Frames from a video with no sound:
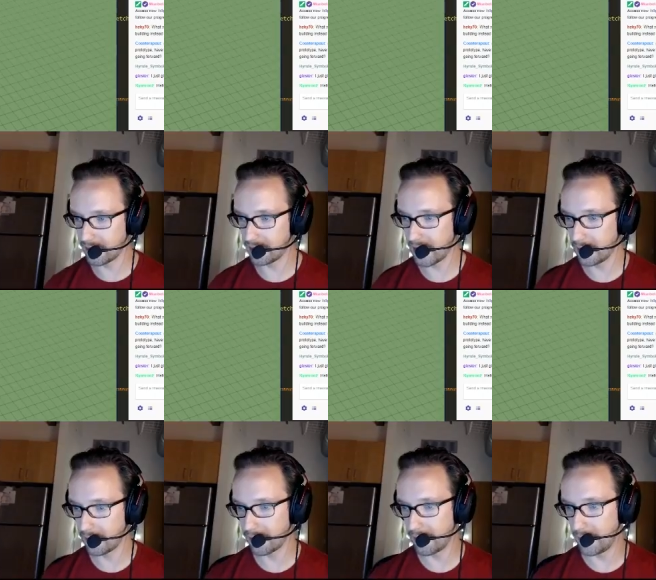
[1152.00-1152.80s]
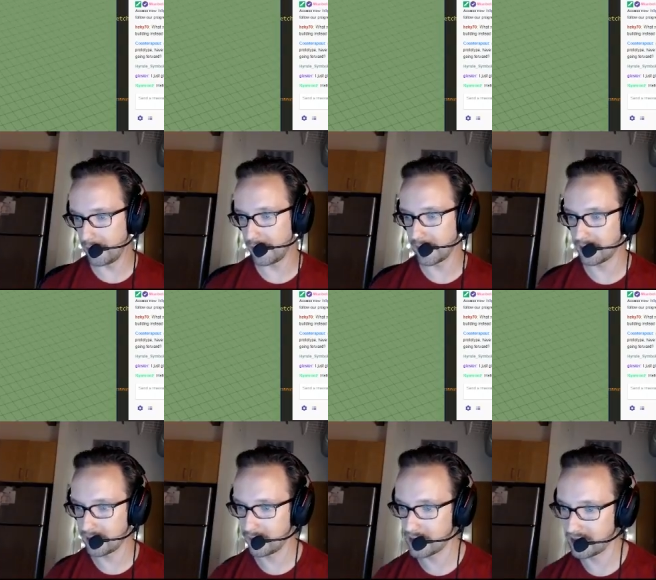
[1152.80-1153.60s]
go entirely through the building
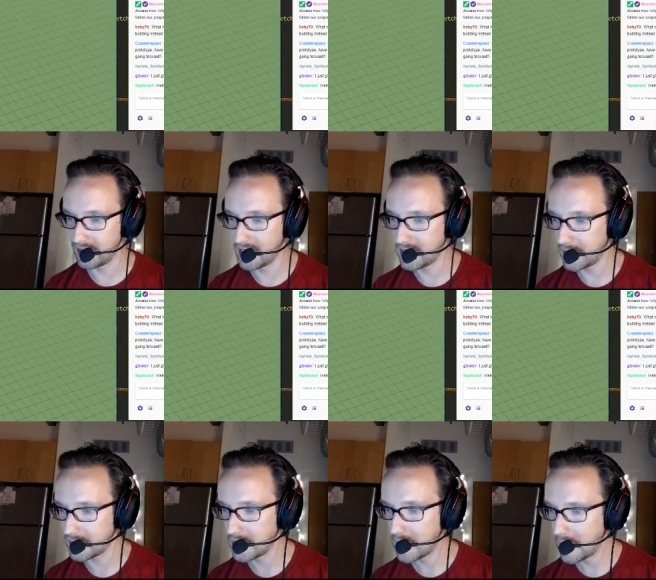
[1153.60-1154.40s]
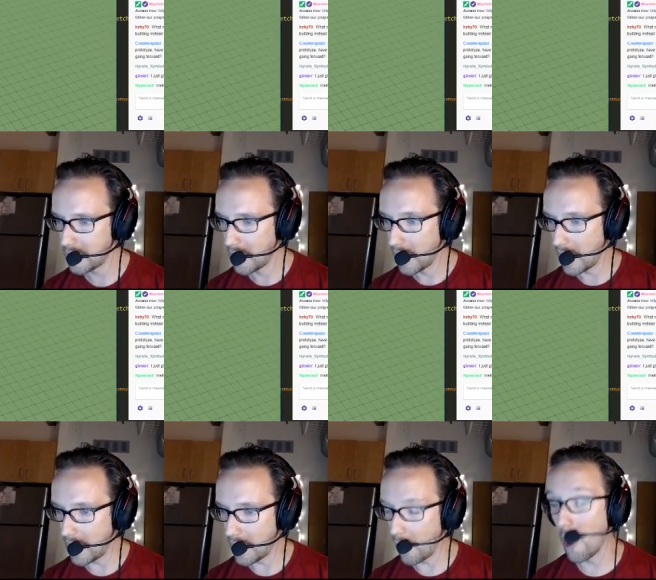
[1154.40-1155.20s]
instead of just an indent?
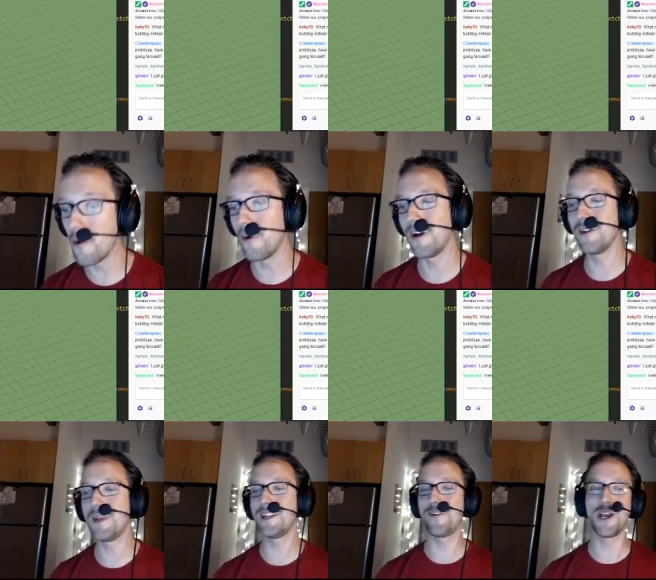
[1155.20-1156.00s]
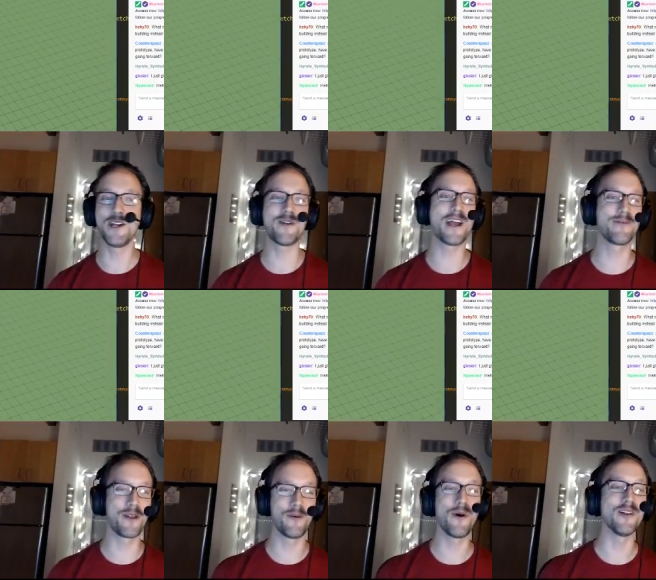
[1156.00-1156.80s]
You mean if I dragged one of
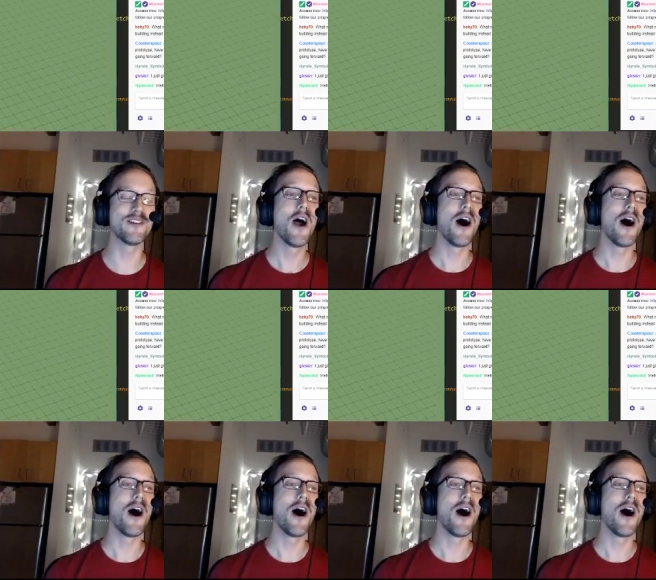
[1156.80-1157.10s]
the walls?